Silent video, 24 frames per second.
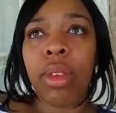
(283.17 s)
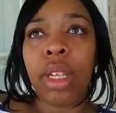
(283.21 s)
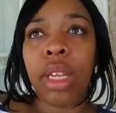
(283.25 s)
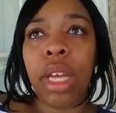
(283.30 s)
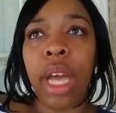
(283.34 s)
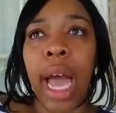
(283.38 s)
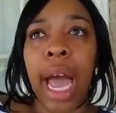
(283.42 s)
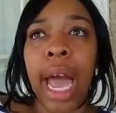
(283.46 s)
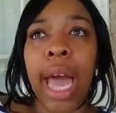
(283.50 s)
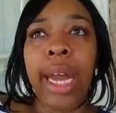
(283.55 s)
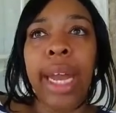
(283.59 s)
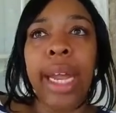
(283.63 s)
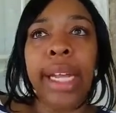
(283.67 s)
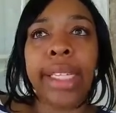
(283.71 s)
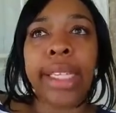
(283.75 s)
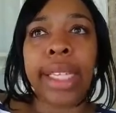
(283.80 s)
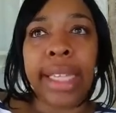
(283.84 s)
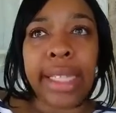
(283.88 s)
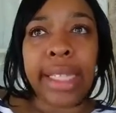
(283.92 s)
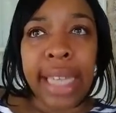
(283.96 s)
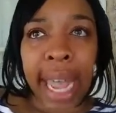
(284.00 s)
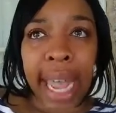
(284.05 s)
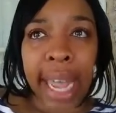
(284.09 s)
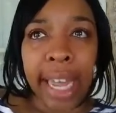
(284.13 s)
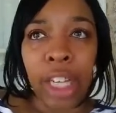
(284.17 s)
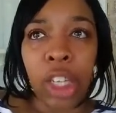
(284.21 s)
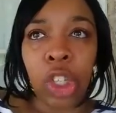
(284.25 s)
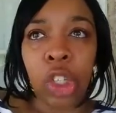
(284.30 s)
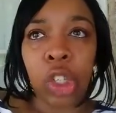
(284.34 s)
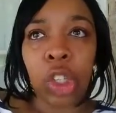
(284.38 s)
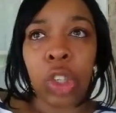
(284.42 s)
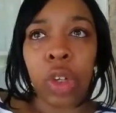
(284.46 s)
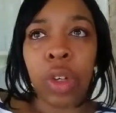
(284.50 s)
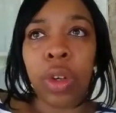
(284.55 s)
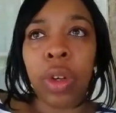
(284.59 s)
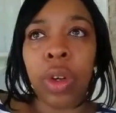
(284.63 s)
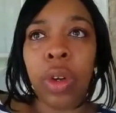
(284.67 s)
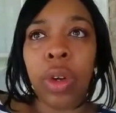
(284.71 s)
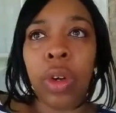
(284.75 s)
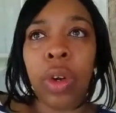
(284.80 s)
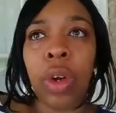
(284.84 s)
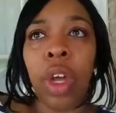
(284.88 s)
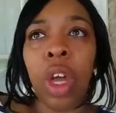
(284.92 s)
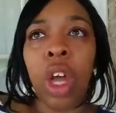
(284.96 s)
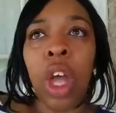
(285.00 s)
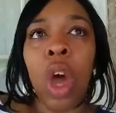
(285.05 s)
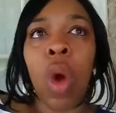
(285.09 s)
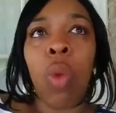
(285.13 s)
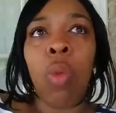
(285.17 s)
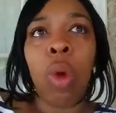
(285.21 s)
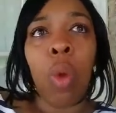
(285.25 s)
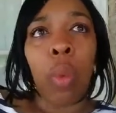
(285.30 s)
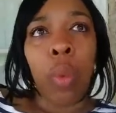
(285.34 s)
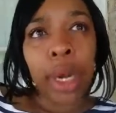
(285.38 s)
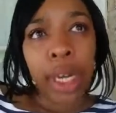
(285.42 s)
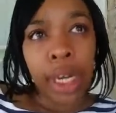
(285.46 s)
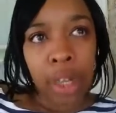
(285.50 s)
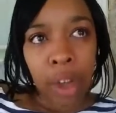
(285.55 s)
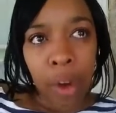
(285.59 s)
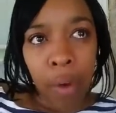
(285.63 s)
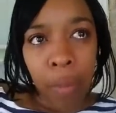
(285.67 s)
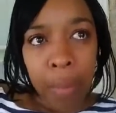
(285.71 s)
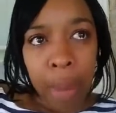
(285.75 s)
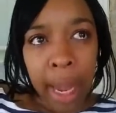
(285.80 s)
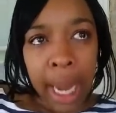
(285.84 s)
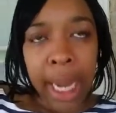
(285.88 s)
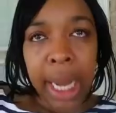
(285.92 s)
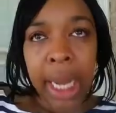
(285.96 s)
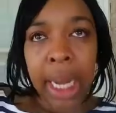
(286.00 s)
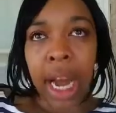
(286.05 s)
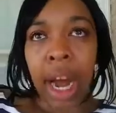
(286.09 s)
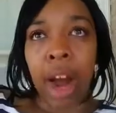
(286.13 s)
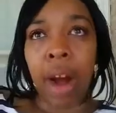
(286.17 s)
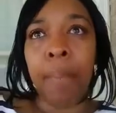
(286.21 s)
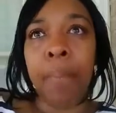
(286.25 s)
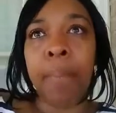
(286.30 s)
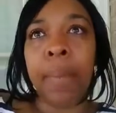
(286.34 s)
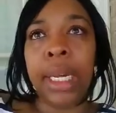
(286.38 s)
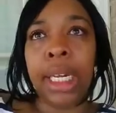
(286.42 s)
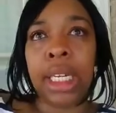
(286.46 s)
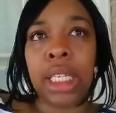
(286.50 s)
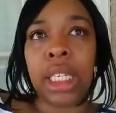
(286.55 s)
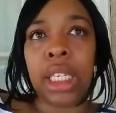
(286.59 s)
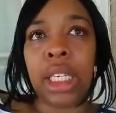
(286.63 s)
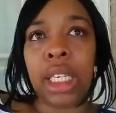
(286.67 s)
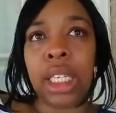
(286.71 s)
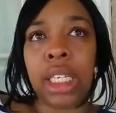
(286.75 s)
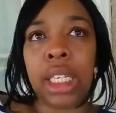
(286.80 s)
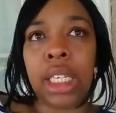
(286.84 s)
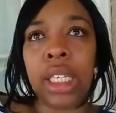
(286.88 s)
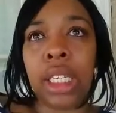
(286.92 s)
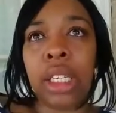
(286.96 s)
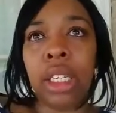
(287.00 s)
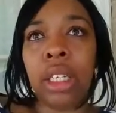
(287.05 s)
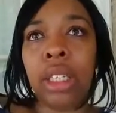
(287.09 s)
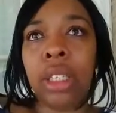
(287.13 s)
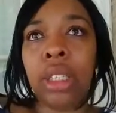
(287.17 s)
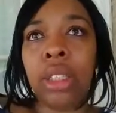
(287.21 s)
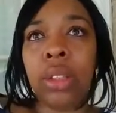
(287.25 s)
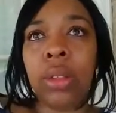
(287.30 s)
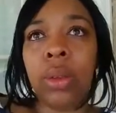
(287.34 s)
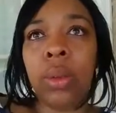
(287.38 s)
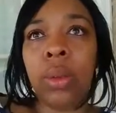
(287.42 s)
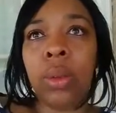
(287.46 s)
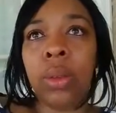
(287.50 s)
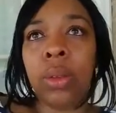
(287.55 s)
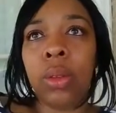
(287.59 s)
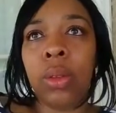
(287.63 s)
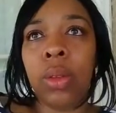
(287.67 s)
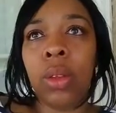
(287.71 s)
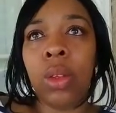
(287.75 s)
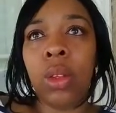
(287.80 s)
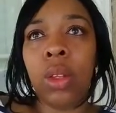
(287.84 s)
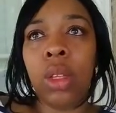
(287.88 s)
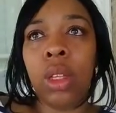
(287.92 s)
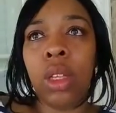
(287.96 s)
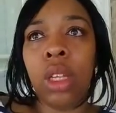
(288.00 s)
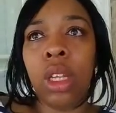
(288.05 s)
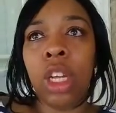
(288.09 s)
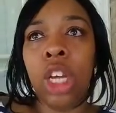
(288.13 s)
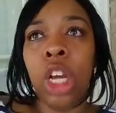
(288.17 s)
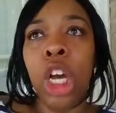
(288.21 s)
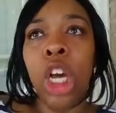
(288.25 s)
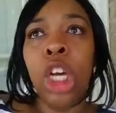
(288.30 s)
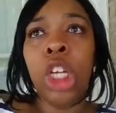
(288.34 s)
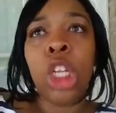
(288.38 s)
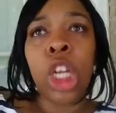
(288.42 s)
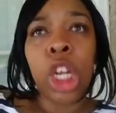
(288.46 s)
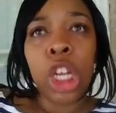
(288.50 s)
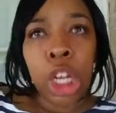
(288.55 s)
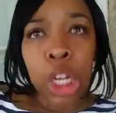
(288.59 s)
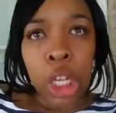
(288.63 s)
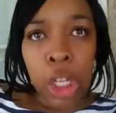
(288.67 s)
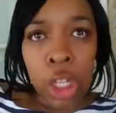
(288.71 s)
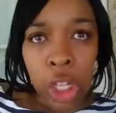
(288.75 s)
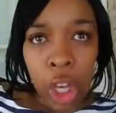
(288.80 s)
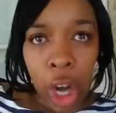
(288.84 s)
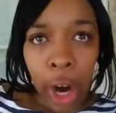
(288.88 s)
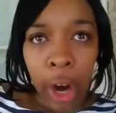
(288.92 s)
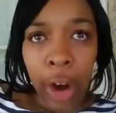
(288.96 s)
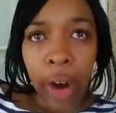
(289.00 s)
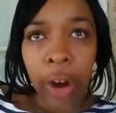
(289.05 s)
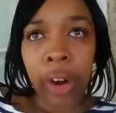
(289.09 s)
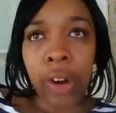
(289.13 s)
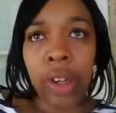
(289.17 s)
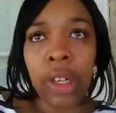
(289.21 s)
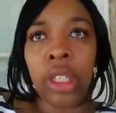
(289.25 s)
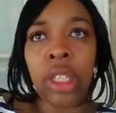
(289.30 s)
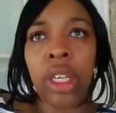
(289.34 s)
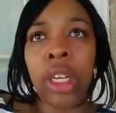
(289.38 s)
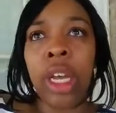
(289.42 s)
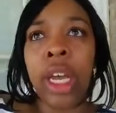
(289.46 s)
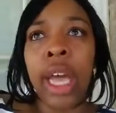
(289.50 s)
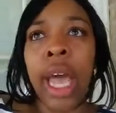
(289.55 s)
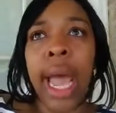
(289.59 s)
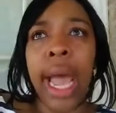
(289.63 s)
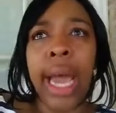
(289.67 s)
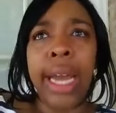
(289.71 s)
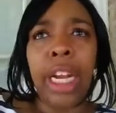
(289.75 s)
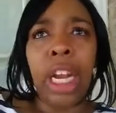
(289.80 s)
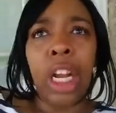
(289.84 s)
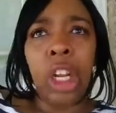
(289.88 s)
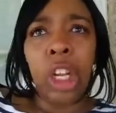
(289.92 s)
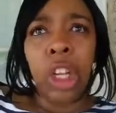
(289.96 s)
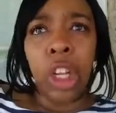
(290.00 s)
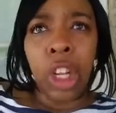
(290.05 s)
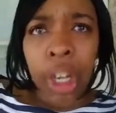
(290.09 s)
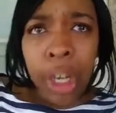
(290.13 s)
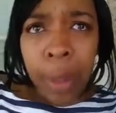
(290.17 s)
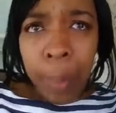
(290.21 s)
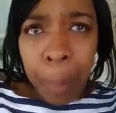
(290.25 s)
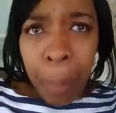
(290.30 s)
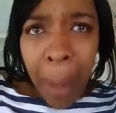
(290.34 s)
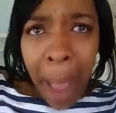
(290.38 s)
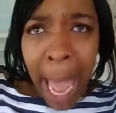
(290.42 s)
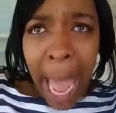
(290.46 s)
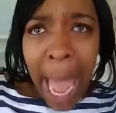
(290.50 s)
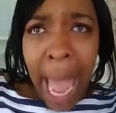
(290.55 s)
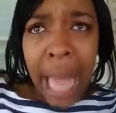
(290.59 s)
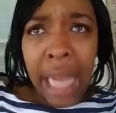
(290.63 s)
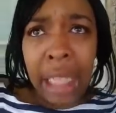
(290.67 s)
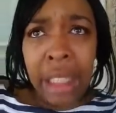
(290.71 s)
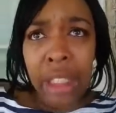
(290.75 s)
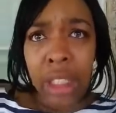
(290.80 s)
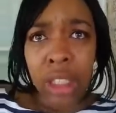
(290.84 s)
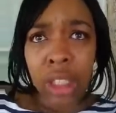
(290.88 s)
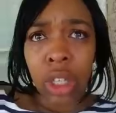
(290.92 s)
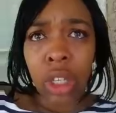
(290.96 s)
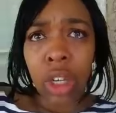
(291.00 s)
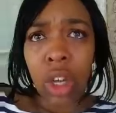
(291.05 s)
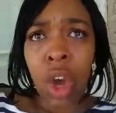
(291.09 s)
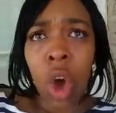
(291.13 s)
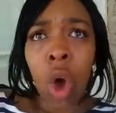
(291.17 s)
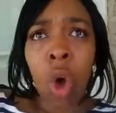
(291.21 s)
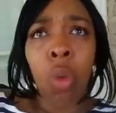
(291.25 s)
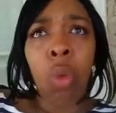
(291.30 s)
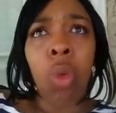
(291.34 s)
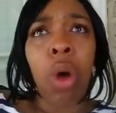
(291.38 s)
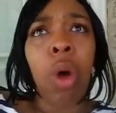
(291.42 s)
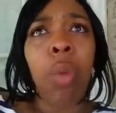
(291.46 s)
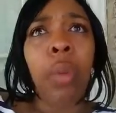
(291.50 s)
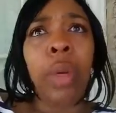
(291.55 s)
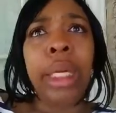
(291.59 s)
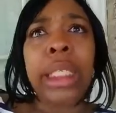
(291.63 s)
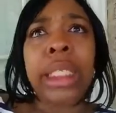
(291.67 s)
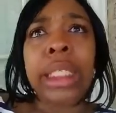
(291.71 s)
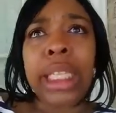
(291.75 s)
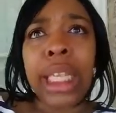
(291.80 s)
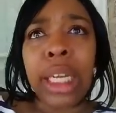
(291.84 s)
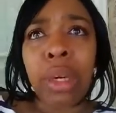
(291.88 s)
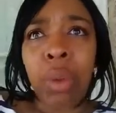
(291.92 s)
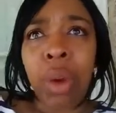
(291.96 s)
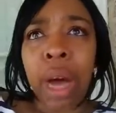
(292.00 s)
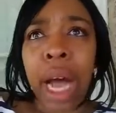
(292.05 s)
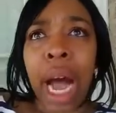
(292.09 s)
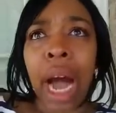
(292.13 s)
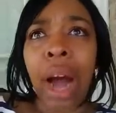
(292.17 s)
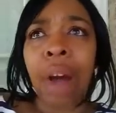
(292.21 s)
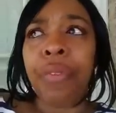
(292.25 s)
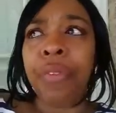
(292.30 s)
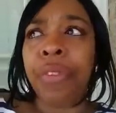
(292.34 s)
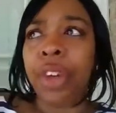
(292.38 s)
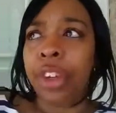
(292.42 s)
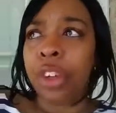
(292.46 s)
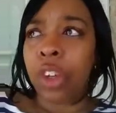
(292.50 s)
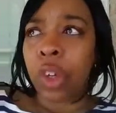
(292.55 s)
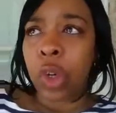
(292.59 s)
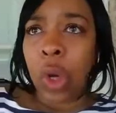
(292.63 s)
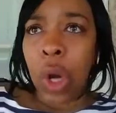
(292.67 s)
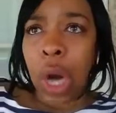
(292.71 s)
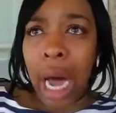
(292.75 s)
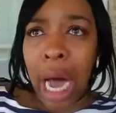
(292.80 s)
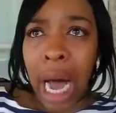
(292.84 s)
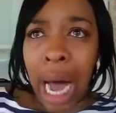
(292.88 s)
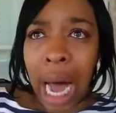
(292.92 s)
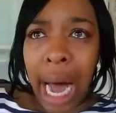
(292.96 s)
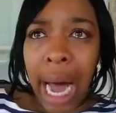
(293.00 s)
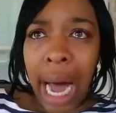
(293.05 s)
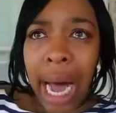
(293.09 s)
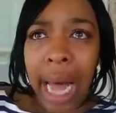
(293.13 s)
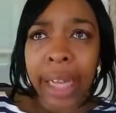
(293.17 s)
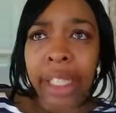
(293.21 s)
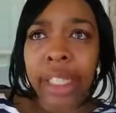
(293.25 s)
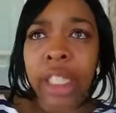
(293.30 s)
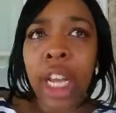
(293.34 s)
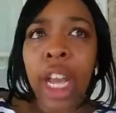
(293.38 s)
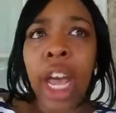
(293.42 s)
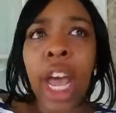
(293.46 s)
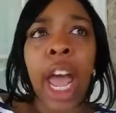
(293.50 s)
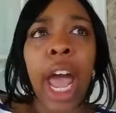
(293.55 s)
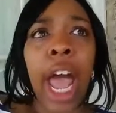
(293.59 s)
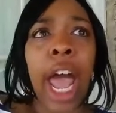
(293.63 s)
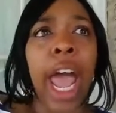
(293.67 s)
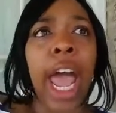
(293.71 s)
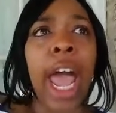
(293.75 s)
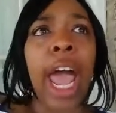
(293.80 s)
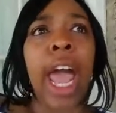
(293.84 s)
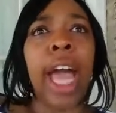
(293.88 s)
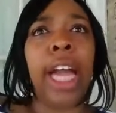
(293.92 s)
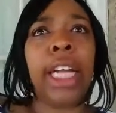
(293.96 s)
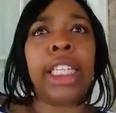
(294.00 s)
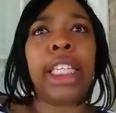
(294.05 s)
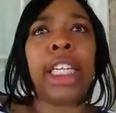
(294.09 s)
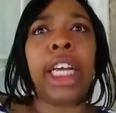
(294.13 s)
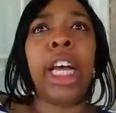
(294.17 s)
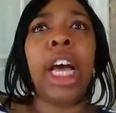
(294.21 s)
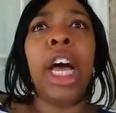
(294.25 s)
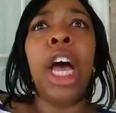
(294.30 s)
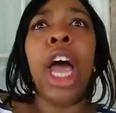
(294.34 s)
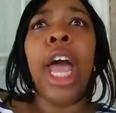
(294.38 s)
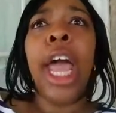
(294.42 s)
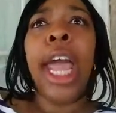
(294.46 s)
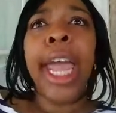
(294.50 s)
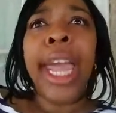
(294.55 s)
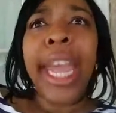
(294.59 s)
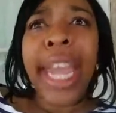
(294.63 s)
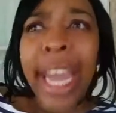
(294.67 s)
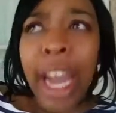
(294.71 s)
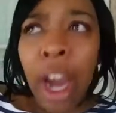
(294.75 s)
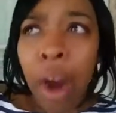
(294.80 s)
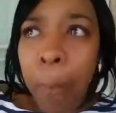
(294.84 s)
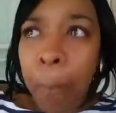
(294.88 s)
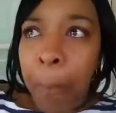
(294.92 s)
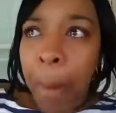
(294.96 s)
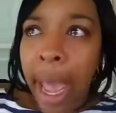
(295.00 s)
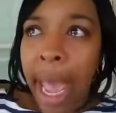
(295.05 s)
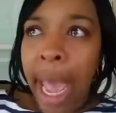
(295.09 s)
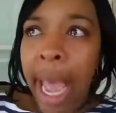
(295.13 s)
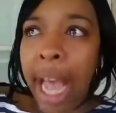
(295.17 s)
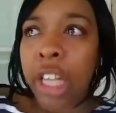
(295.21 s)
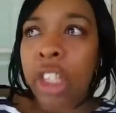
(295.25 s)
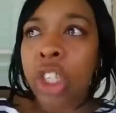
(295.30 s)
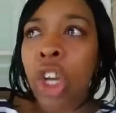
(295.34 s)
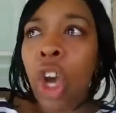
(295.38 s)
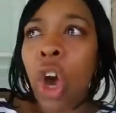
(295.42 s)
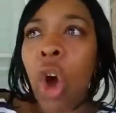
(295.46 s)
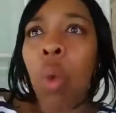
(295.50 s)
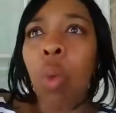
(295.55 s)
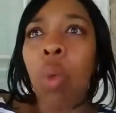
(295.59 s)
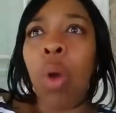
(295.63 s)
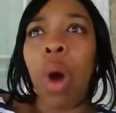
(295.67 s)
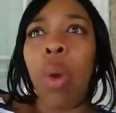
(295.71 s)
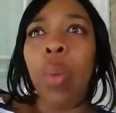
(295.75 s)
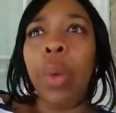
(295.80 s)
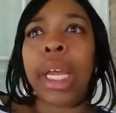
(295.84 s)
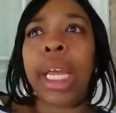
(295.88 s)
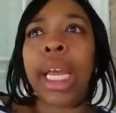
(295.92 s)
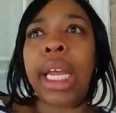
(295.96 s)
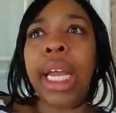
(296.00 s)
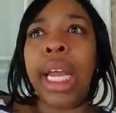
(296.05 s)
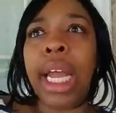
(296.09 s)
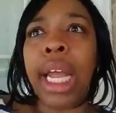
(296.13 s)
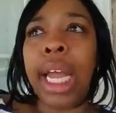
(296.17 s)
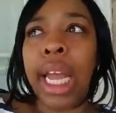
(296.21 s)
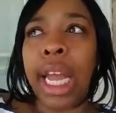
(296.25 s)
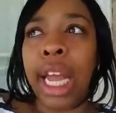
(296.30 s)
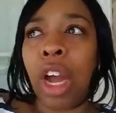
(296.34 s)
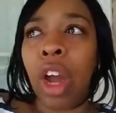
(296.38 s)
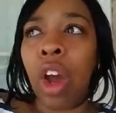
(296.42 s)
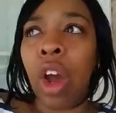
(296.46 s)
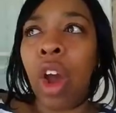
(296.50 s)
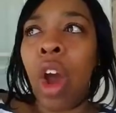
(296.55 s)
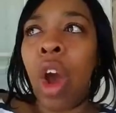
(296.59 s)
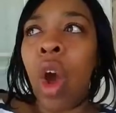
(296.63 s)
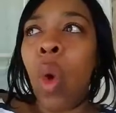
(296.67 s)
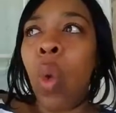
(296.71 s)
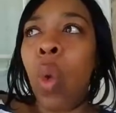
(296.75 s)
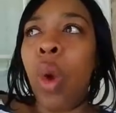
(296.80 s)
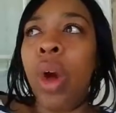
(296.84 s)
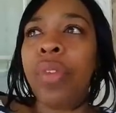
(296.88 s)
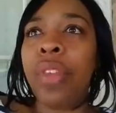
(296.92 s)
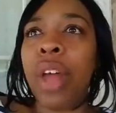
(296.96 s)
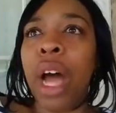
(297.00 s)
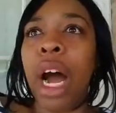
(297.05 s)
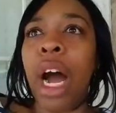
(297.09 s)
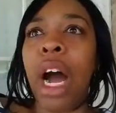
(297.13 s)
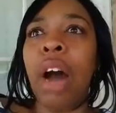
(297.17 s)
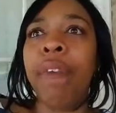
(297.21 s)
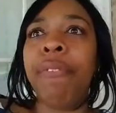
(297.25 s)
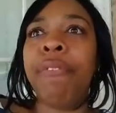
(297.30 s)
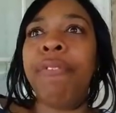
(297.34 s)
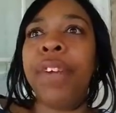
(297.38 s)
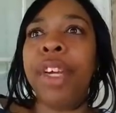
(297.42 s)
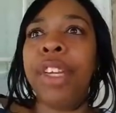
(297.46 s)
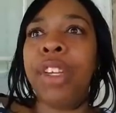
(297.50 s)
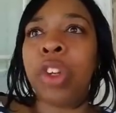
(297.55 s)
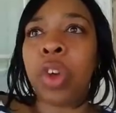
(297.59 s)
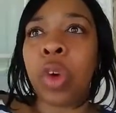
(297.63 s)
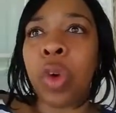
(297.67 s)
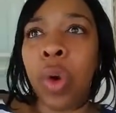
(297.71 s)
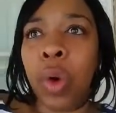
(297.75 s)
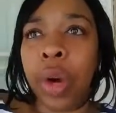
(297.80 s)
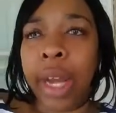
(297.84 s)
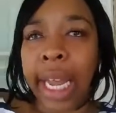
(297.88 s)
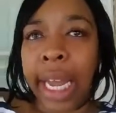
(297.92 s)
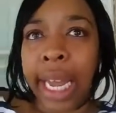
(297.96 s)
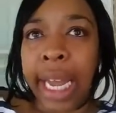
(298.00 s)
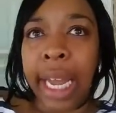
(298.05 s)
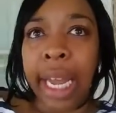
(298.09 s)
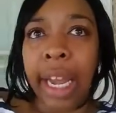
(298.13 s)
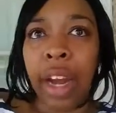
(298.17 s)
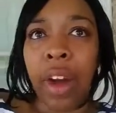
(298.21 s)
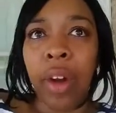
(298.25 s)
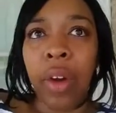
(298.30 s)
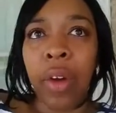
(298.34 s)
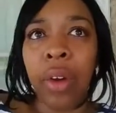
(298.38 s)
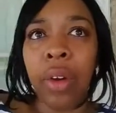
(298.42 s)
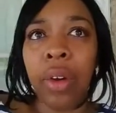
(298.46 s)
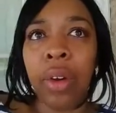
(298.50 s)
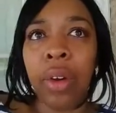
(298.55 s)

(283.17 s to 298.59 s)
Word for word: And it's a danger when we don't make it our business to discern and to look past what we see with our physical eyes and, and to hear past what we can hear with our physical ear.